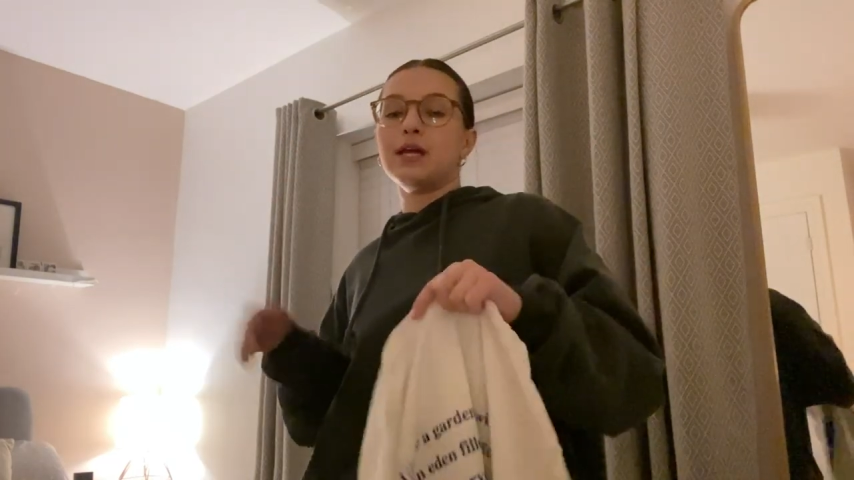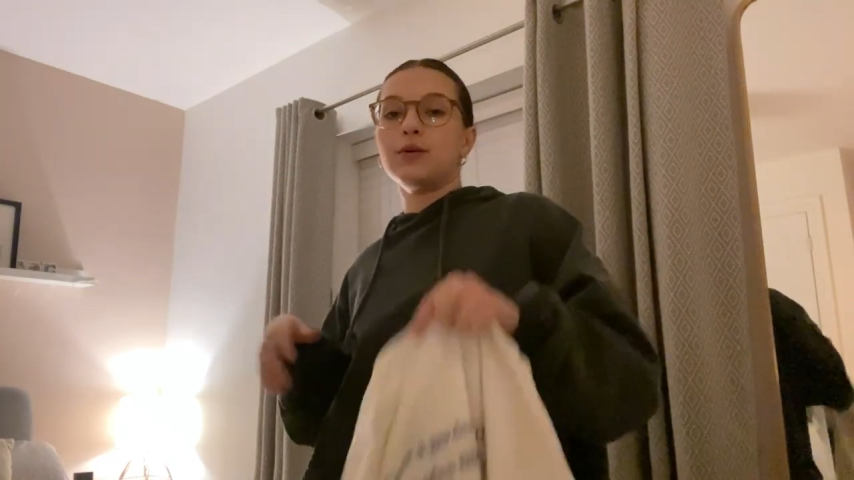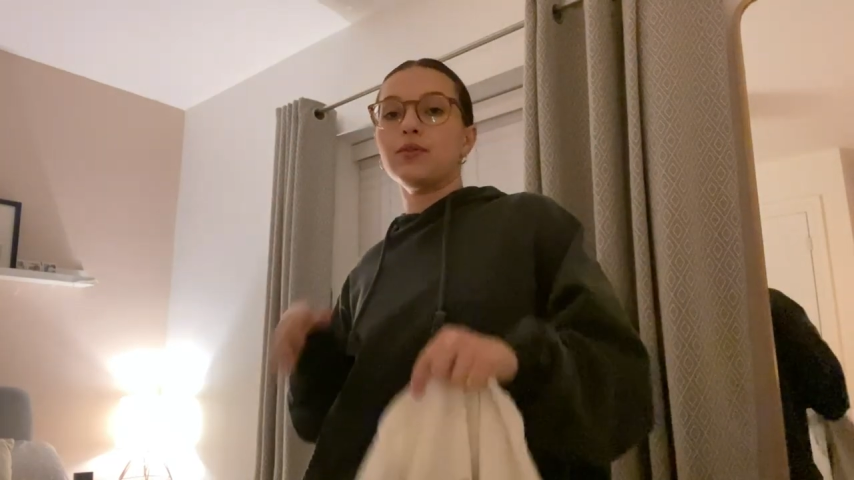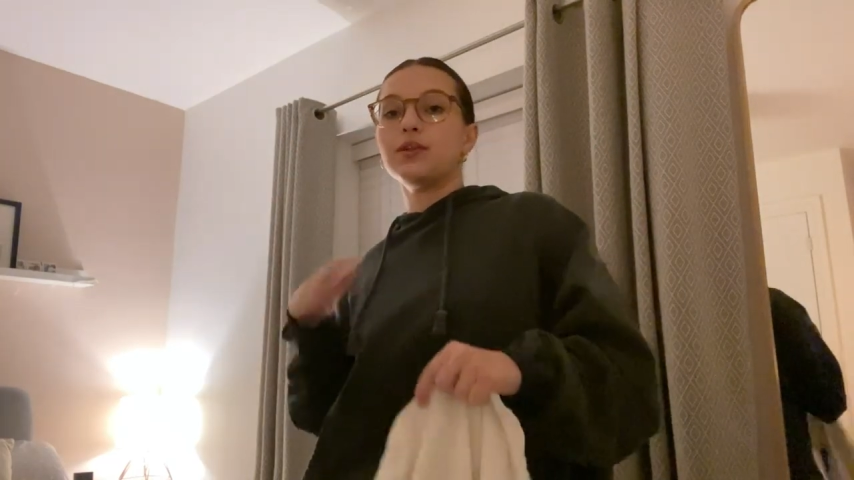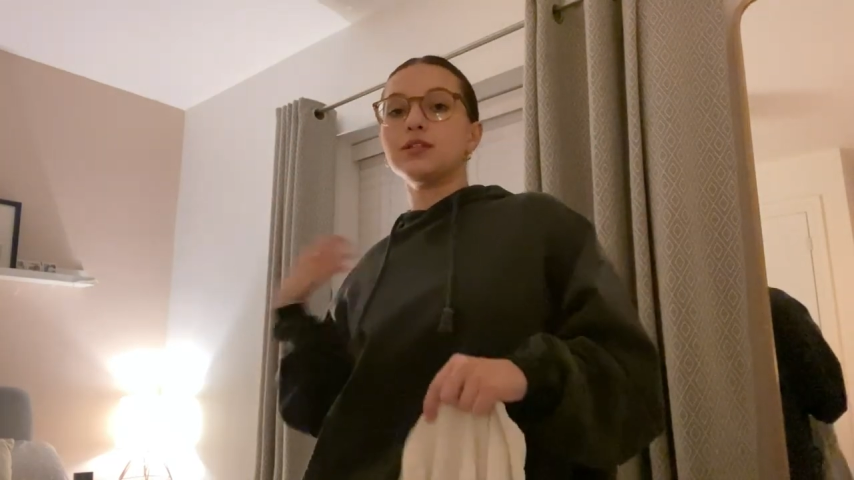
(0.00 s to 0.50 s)
and I
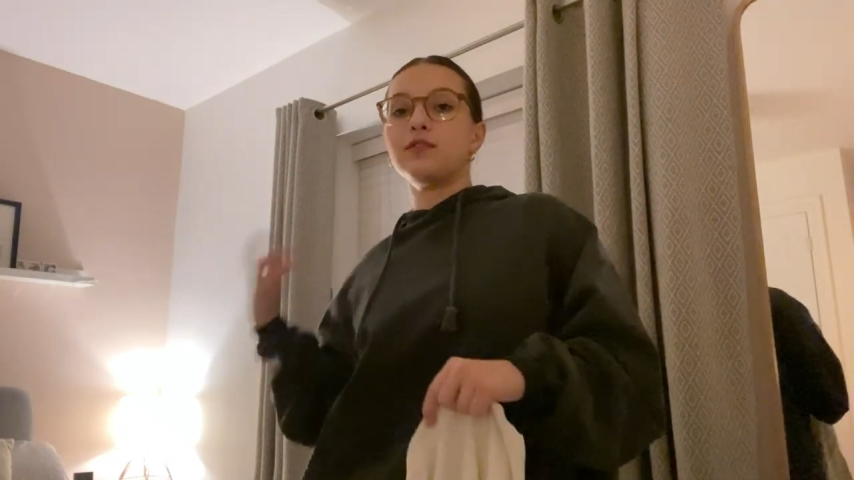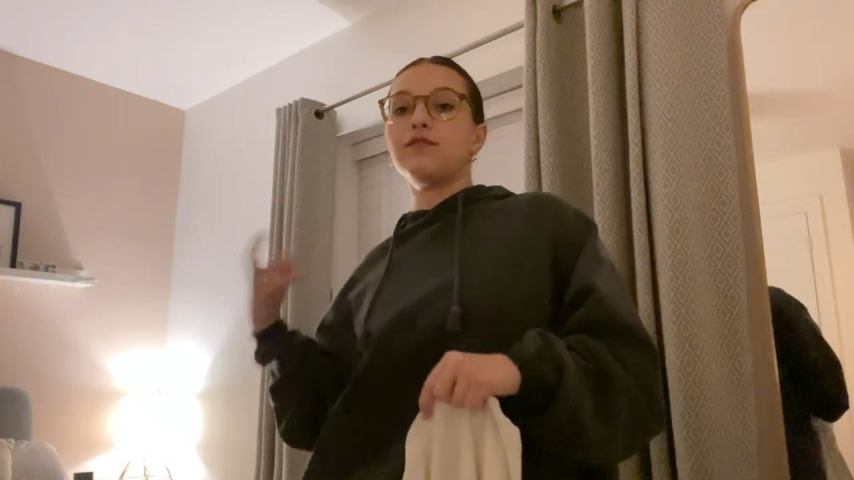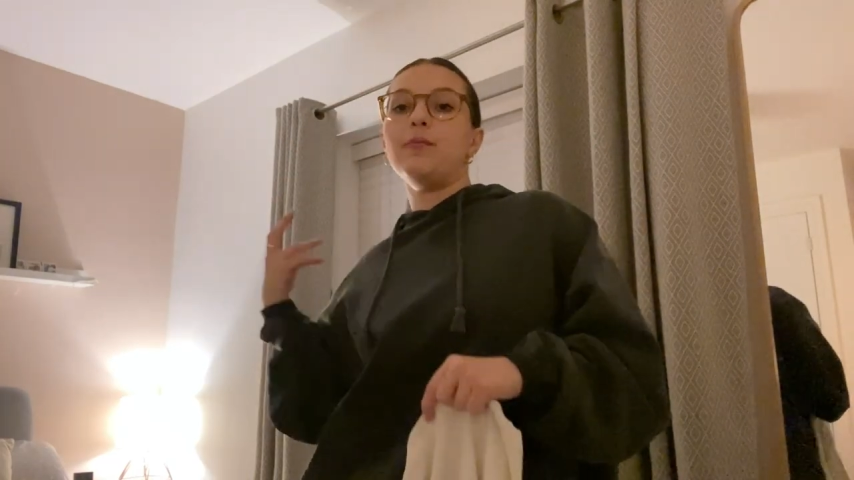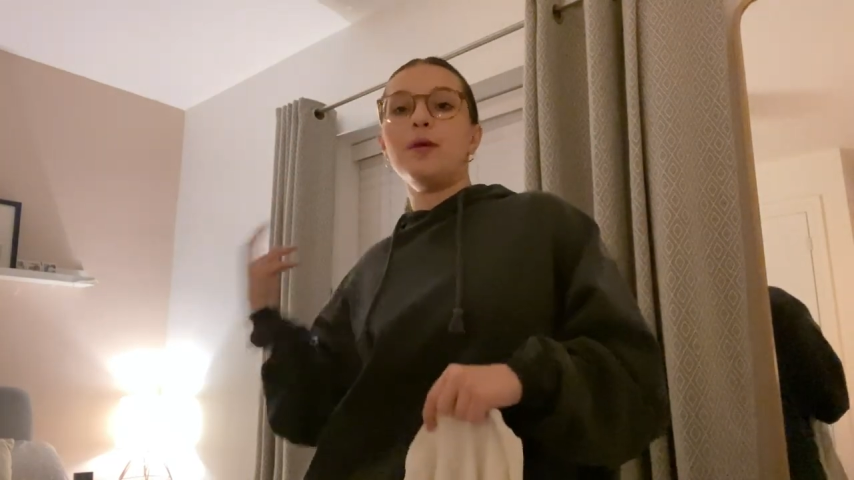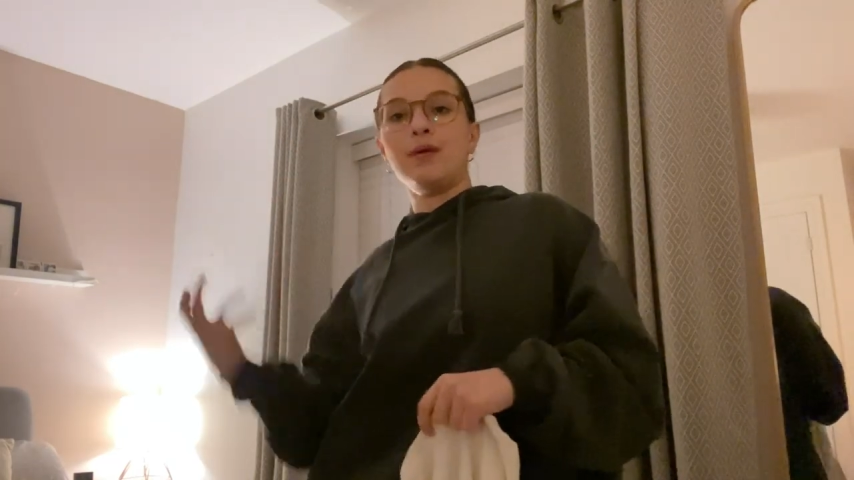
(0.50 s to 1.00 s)
want things that
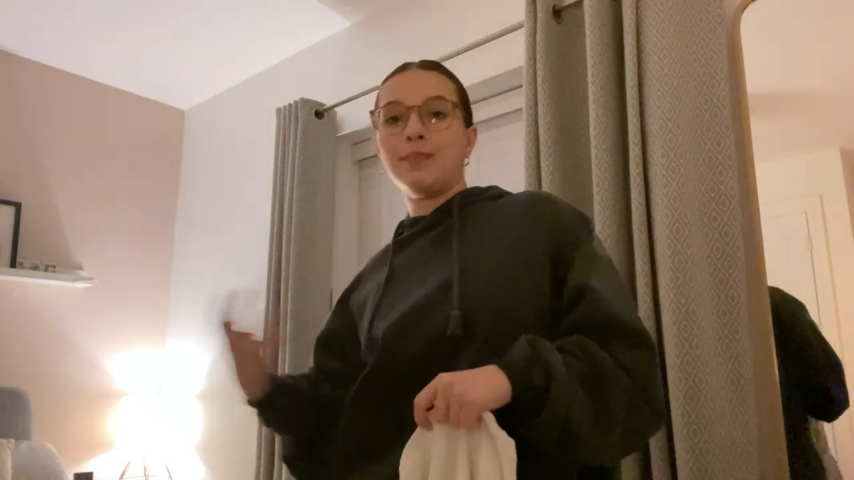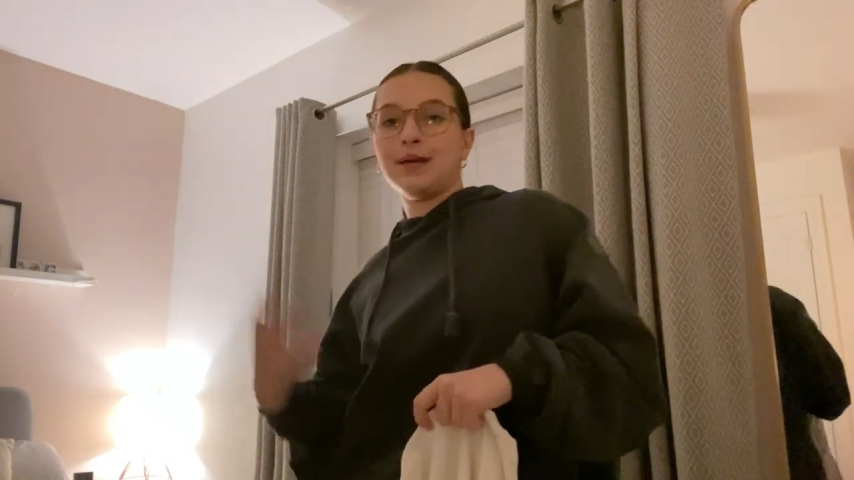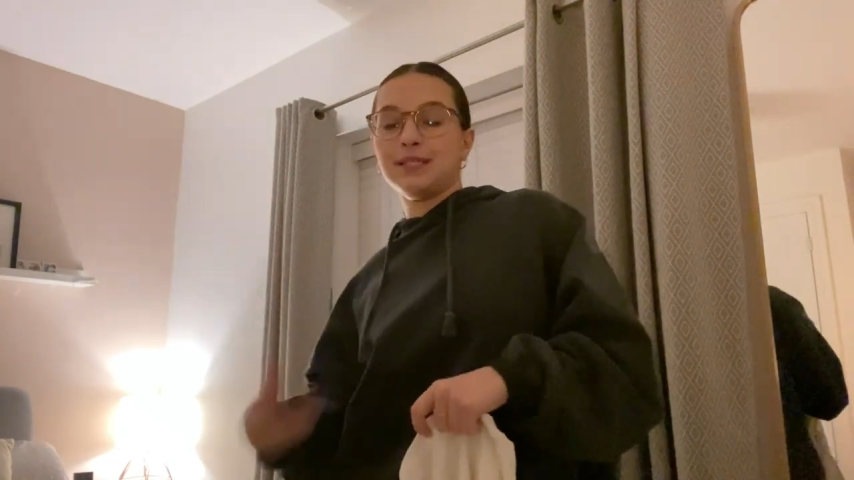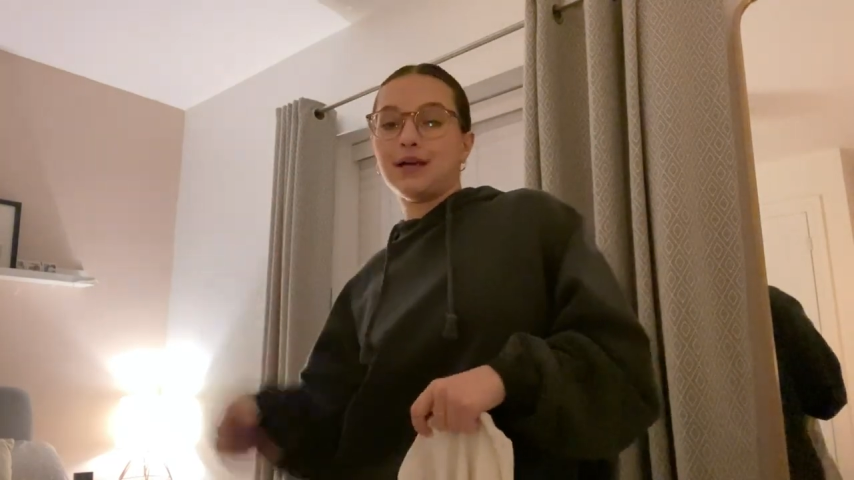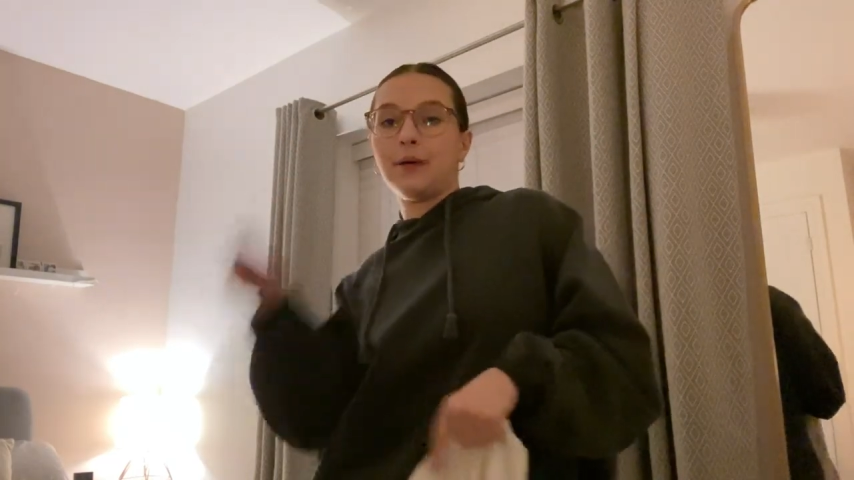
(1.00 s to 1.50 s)
fit me a bit
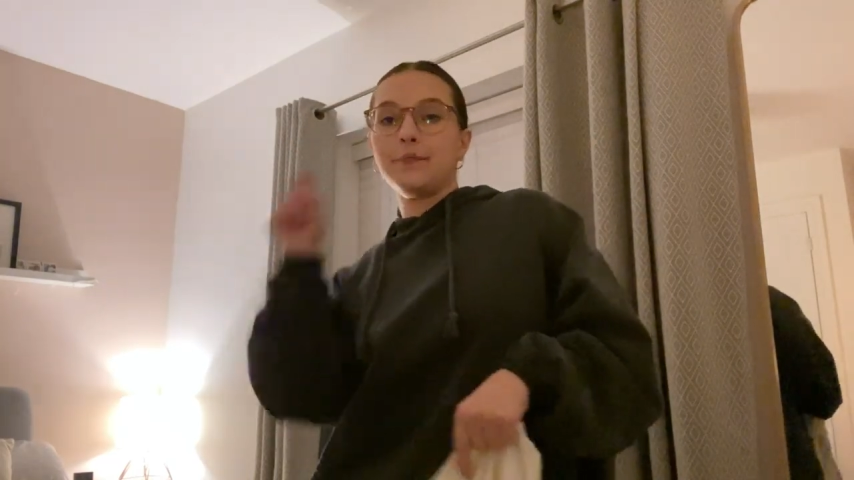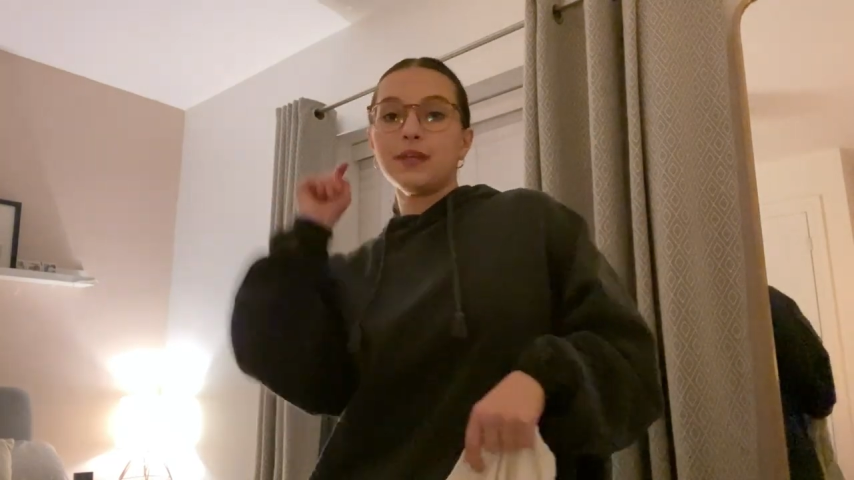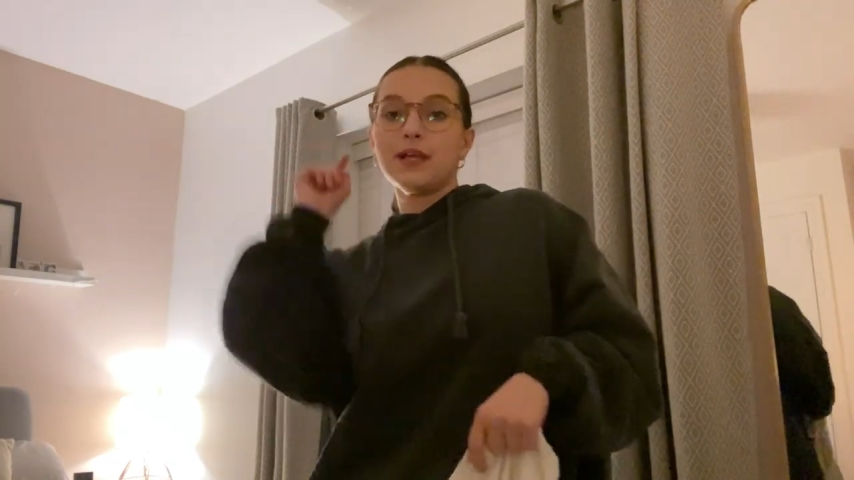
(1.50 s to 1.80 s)
better,